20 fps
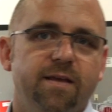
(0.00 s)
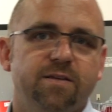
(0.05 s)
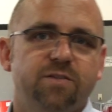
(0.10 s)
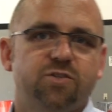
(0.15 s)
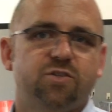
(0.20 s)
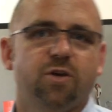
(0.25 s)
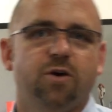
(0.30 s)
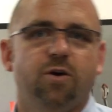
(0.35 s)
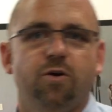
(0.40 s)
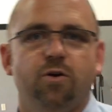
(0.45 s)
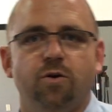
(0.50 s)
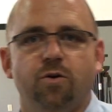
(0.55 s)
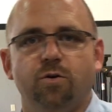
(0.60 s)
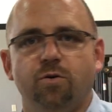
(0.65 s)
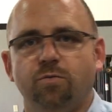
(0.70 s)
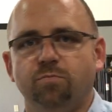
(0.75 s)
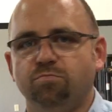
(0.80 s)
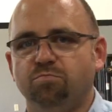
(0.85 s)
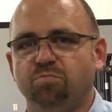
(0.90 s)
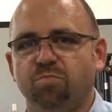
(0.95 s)

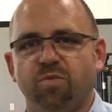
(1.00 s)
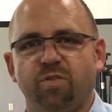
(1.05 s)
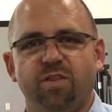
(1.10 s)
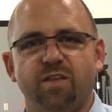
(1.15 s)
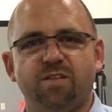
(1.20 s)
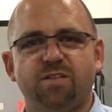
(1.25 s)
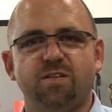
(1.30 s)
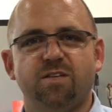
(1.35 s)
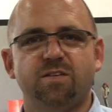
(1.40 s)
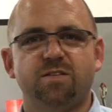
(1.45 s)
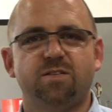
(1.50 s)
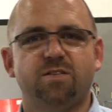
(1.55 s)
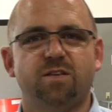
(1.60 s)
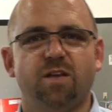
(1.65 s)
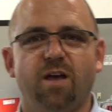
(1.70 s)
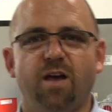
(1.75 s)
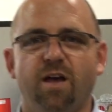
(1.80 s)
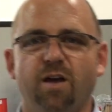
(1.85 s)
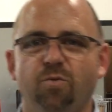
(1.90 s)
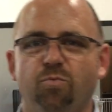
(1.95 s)
So this is
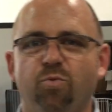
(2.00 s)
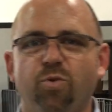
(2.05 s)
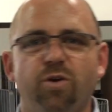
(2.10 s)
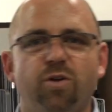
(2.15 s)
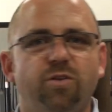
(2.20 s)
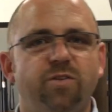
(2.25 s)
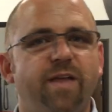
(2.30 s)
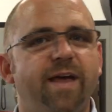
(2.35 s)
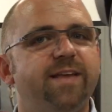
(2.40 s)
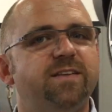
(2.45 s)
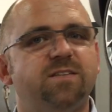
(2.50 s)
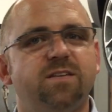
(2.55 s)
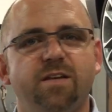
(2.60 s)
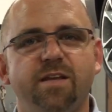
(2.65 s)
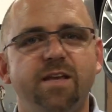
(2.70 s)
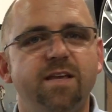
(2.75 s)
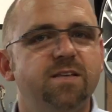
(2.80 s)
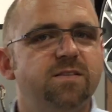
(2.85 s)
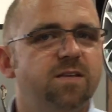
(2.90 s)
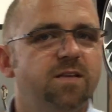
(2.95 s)
a real nice and
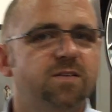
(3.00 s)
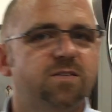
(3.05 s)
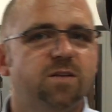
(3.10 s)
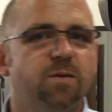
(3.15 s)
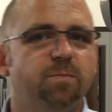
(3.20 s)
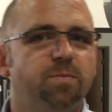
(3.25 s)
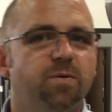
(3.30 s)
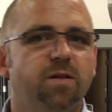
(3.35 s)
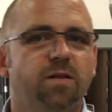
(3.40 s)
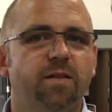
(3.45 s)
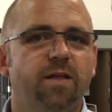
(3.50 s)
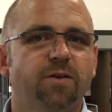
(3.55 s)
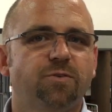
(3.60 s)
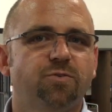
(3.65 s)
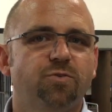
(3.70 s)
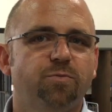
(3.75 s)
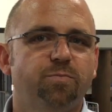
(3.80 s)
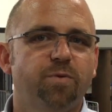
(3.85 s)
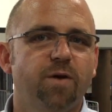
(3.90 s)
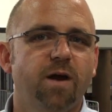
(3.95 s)
easy, simple
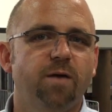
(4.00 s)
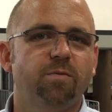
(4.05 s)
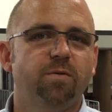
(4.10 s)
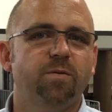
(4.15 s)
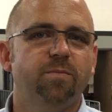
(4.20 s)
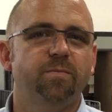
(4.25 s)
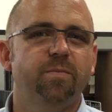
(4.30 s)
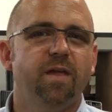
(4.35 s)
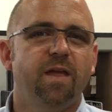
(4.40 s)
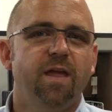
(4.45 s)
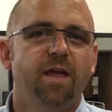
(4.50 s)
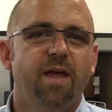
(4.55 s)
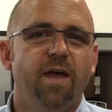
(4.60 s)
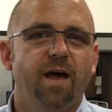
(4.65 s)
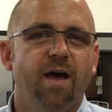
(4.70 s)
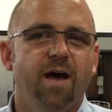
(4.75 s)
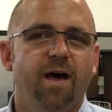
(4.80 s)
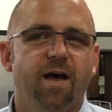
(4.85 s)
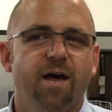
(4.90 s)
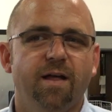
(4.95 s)
electrical problem.
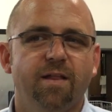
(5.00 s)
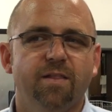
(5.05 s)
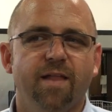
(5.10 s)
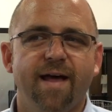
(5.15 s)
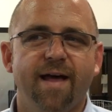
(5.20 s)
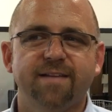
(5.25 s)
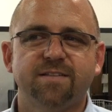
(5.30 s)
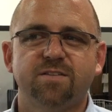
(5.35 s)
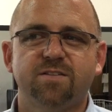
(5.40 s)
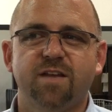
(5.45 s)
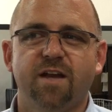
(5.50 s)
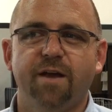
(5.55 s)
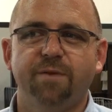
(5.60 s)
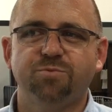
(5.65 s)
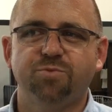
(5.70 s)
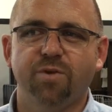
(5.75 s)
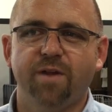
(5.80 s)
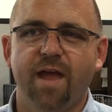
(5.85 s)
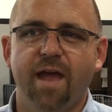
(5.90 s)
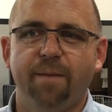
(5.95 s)
Lots of
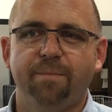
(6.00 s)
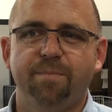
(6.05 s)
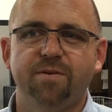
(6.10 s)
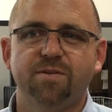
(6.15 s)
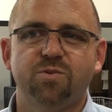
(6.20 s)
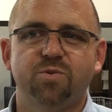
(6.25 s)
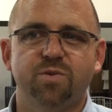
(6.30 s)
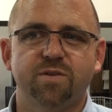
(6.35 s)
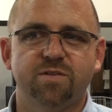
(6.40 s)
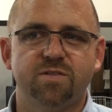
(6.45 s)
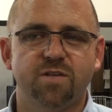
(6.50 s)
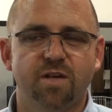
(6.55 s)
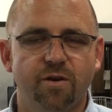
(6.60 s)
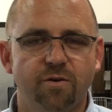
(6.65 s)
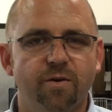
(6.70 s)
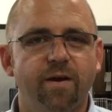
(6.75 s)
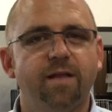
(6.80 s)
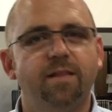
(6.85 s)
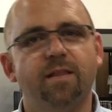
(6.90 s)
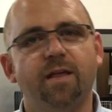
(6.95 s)
times what happens with a
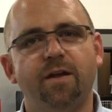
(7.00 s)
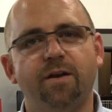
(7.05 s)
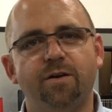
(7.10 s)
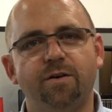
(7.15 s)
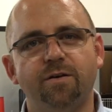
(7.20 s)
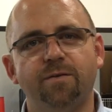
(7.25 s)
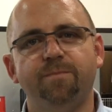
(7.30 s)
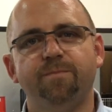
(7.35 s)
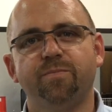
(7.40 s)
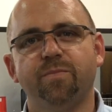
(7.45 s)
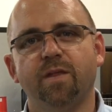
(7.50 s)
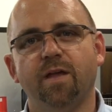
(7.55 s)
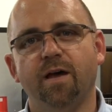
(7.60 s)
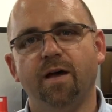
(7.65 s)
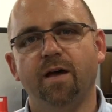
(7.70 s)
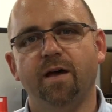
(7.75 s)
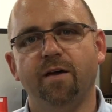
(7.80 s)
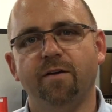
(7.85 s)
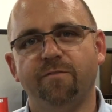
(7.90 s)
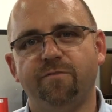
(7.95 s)
cigarette lighter
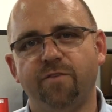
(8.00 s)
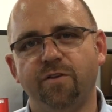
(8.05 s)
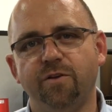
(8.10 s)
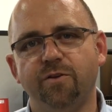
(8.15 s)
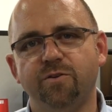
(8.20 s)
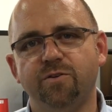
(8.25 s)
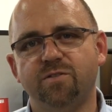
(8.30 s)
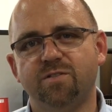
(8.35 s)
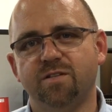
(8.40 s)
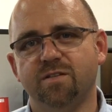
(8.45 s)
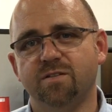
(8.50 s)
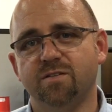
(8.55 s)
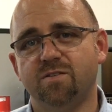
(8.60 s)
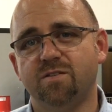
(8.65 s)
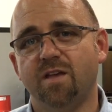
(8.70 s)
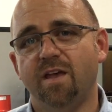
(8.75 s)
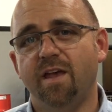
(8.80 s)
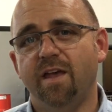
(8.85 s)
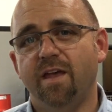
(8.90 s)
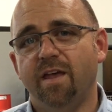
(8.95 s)
fuse
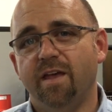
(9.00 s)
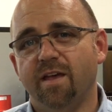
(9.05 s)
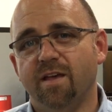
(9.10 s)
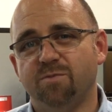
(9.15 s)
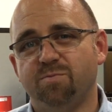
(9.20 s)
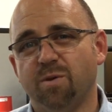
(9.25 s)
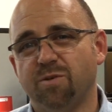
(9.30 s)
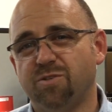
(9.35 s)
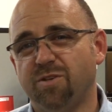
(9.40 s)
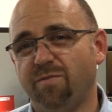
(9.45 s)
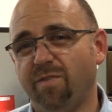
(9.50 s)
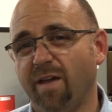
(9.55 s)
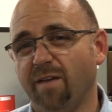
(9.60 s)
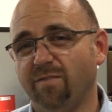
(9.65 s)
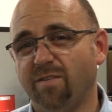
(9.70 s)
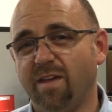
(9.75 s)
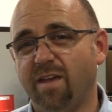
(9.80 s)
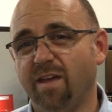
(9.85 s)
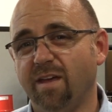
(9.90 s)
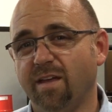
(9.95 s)
is, especially if you
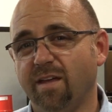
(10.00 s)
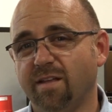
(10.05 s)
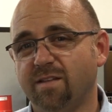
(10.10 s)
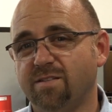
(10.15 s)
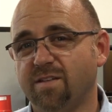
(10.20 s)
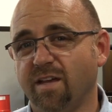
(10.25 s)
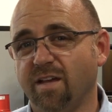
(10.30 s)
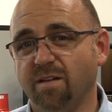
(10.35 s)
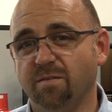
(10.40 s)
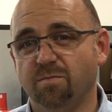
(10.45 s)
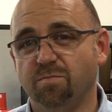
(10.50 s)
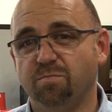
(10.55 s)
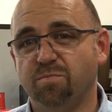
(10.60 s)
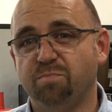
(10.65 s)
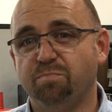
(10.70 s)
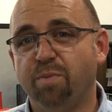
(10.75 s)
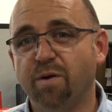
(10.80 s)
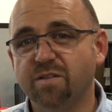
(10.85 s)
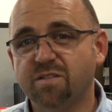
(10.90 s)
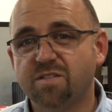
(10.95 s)
have kids, they can
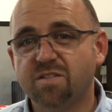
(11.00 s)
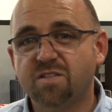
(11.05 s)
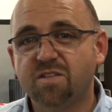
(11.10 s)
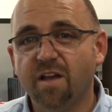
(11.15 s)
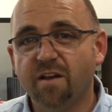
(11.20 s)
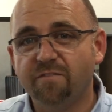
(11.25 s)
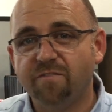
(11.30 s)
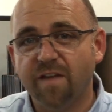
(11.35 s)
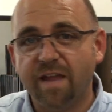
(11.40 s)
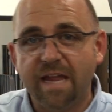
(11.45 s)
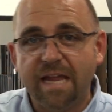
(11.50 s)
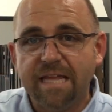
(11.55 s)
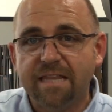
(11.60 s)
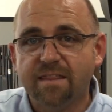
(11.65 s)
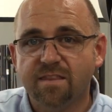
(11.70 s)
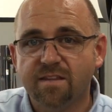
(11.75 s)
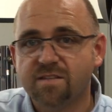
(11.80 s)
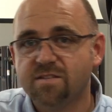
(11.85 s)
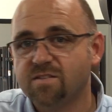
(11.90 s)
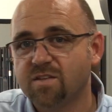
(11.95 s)
put stuff
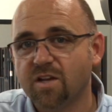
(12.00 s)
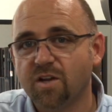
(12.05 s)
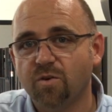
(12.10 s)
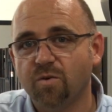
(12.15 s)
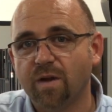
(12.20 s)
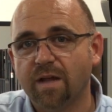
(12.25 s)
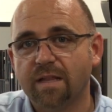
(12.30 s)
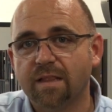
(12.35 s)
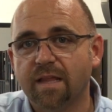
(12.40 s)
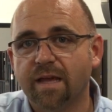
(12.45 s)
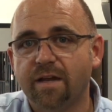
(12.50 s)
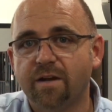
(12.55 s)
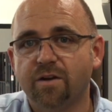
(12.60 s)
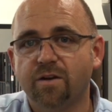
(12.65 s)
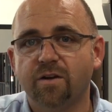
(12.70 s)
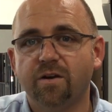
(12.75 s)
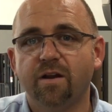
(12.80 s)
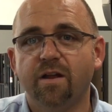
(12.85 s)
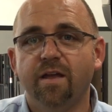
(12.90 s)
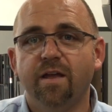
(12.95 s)
in the cigarette
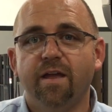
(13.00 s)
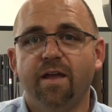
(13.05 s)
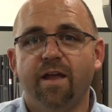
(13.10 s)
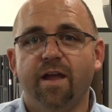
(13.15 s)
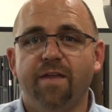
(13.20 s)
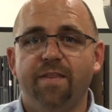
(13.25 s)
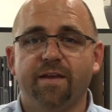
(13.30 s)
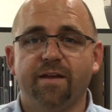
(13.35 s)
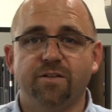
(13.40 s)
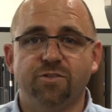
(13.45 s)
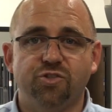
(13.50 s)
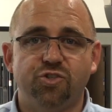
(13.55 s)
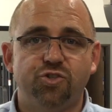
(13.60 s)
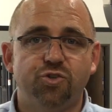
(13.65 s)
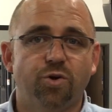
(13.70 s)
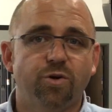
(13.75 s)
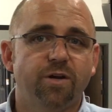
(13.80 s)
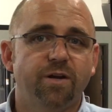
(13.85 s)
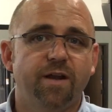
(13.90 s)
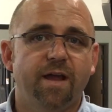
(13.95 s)
lighter and they can
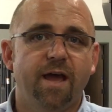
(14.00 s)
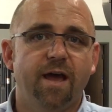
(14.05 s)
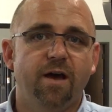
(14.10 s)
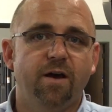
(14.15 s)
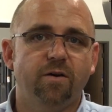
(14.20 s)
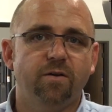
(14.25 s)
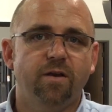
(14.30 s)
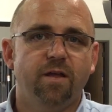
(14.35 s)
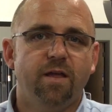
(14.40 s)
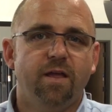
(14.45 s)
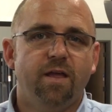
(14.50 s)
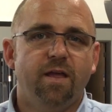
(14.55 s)
short it out.